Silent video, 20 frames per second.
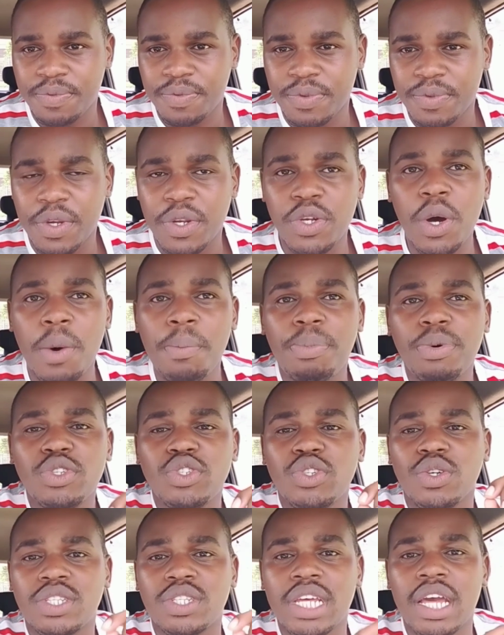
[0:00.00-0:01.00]
don't put
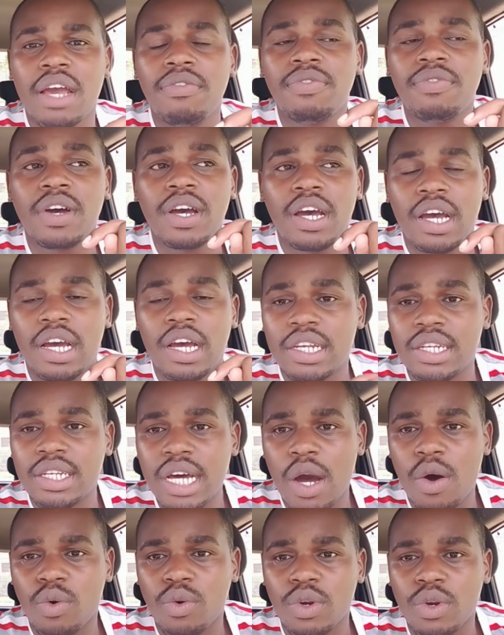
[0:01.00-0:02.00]
yourself
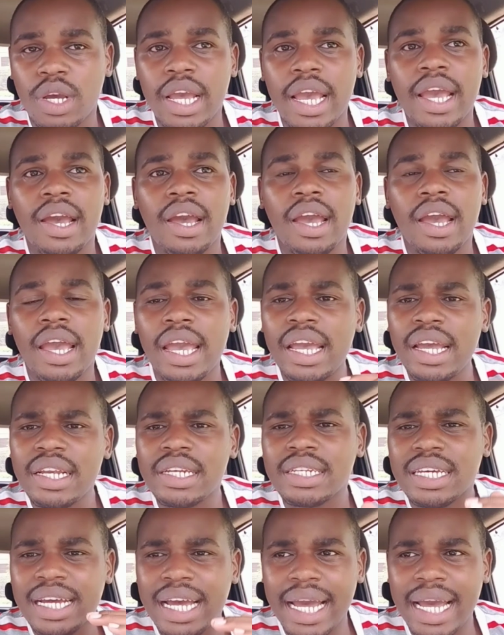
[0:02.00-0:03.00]
down
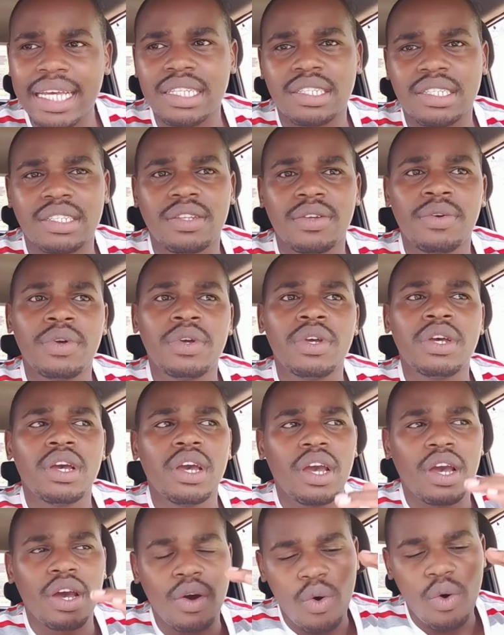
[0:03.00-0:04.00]
and guys
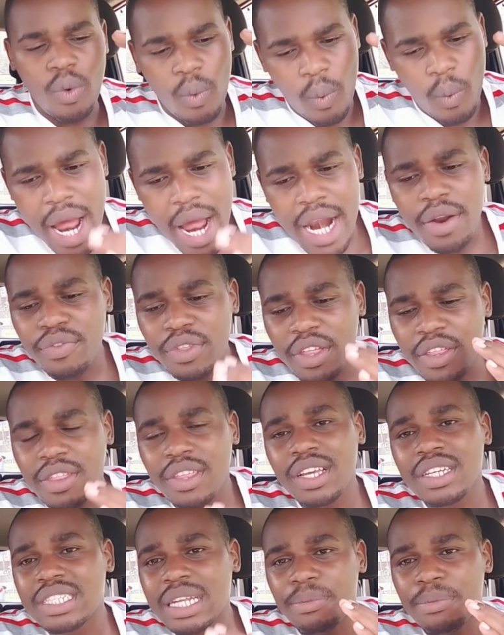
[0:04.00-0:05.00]
one of the
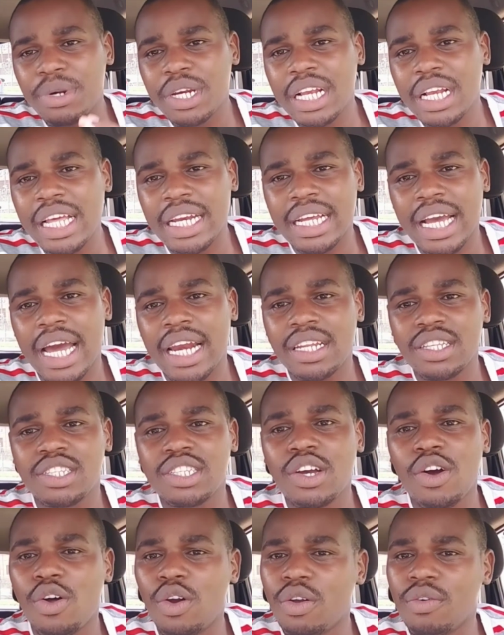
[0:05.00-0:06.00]
things i'm really
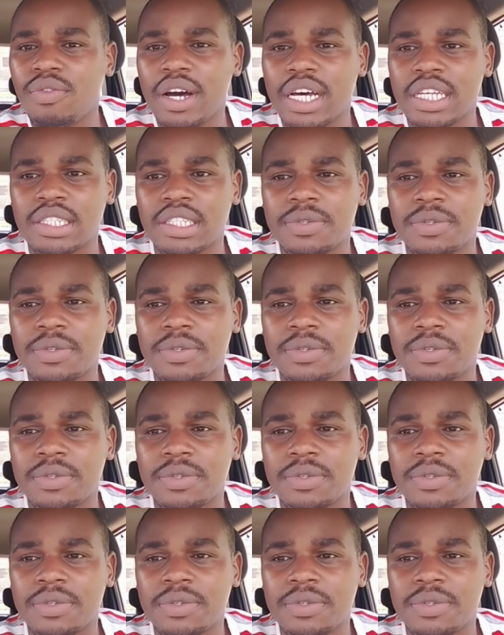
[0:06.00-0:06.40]
encouraging all of us